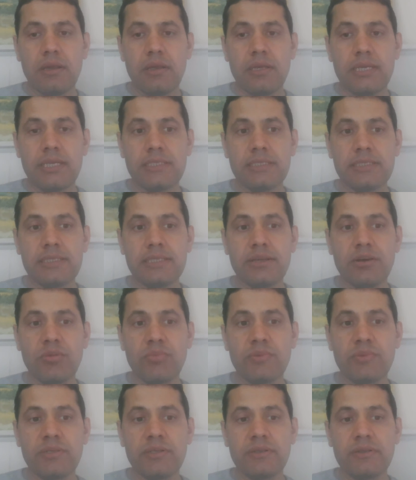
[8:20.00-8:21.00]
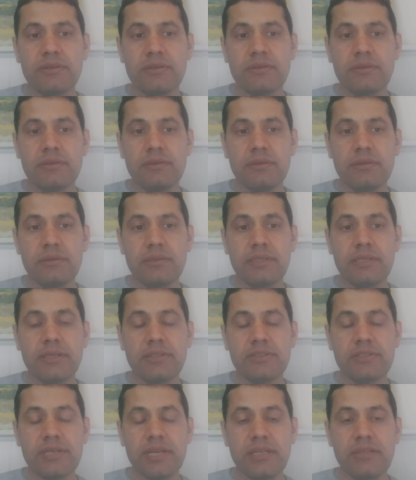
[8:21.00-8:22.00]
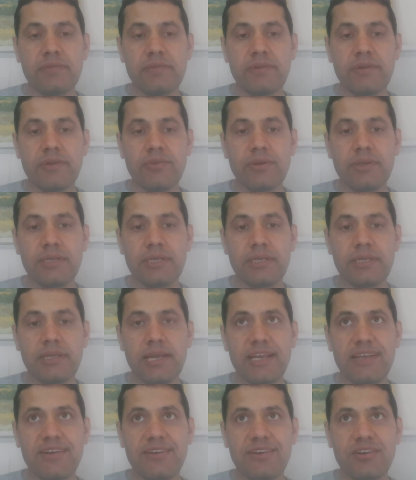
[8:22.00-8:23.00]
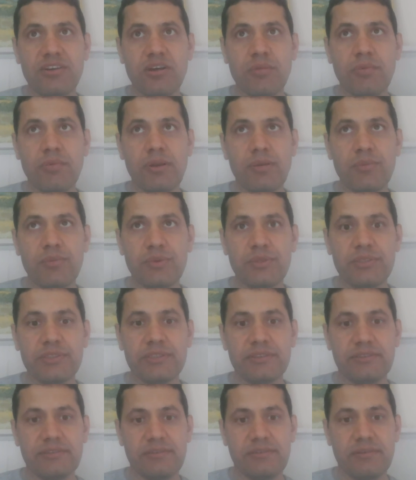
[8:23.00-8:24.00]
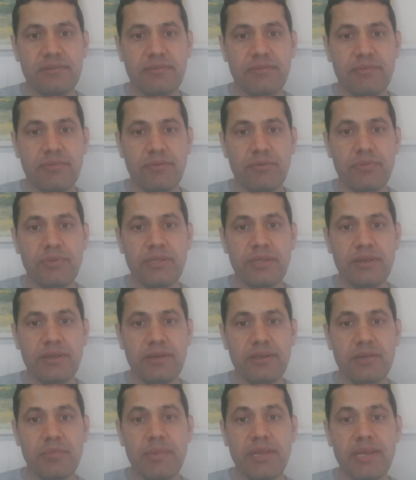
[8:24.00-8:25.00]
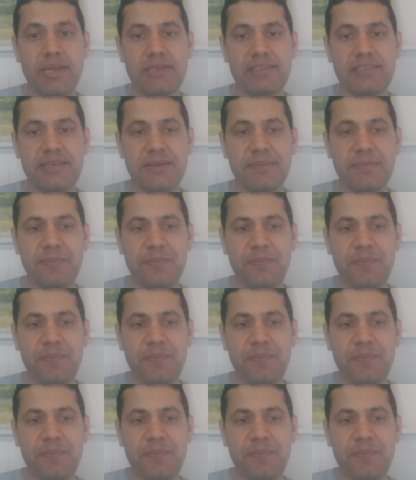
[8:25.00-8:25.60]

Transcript: Is they update their sites frequently. I got couple of questions from there in my exam.